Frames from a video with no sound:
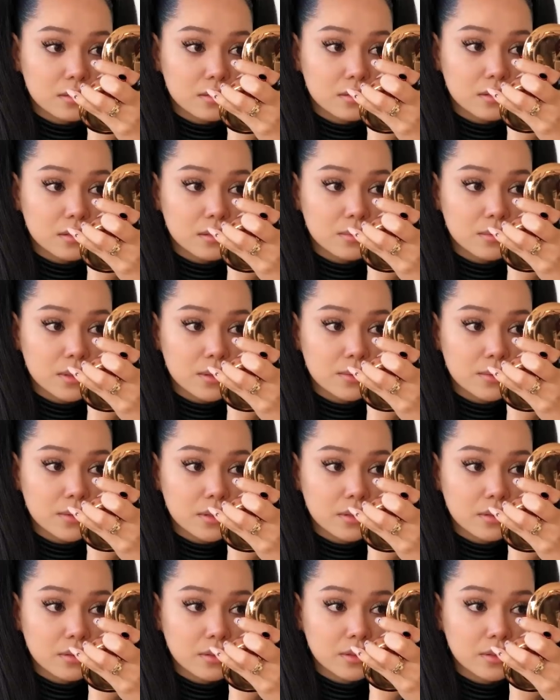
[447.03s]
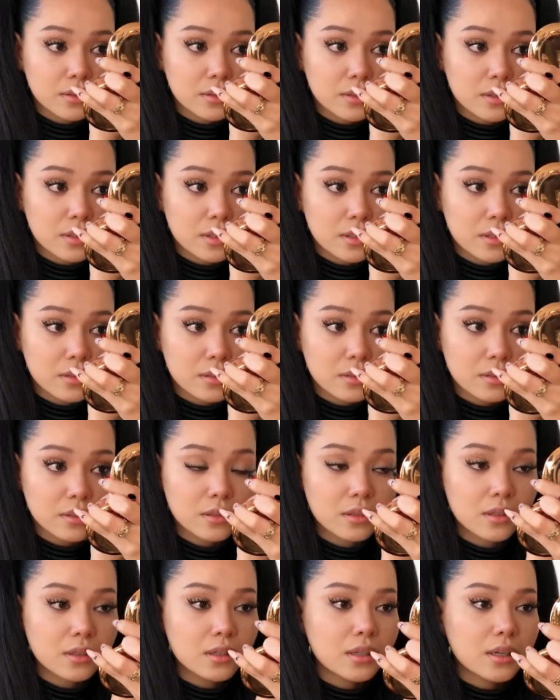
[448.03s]
sometimes I go underneath
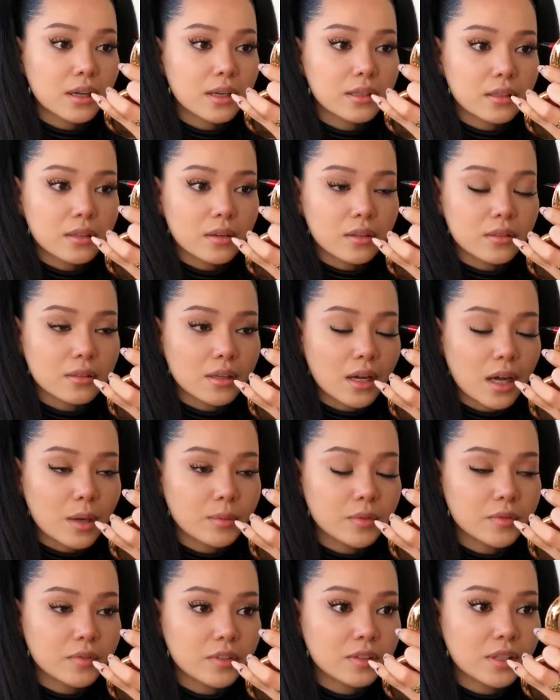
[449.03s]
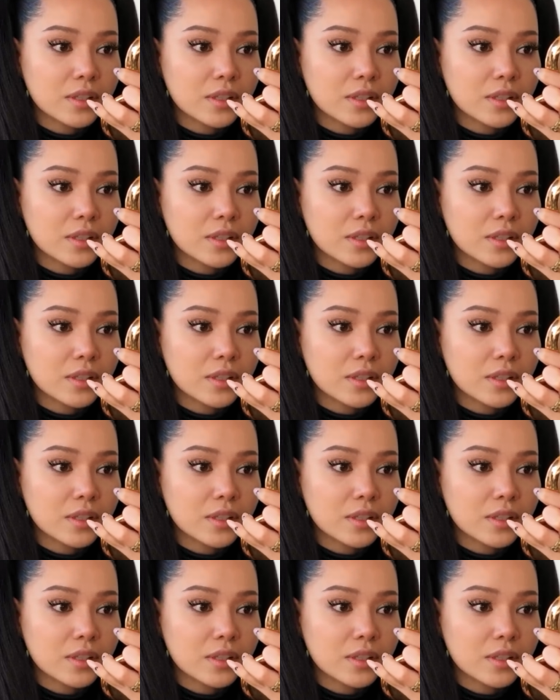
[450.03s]
and then on top of the